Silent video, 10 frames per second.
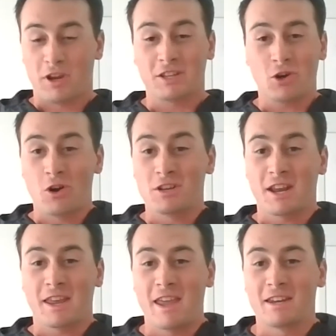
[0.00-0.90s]
as hard as I
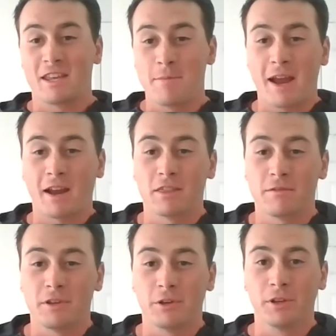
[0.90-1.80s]
can to get back on the
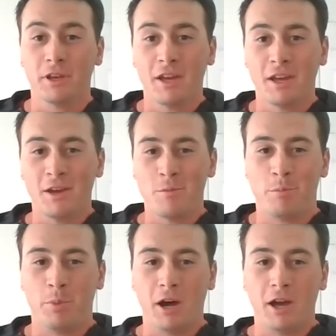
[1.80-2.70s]
field,
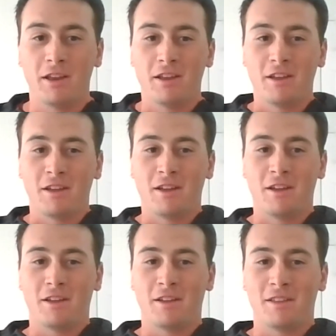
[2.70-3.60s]
but
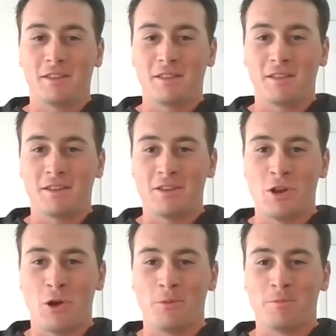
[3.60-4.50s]

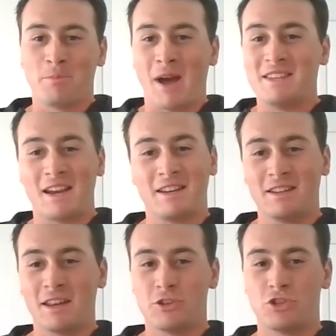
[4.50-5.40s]
my identity
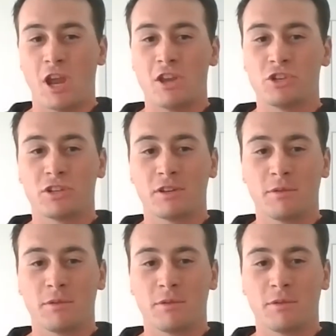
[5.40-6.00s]
didn't change.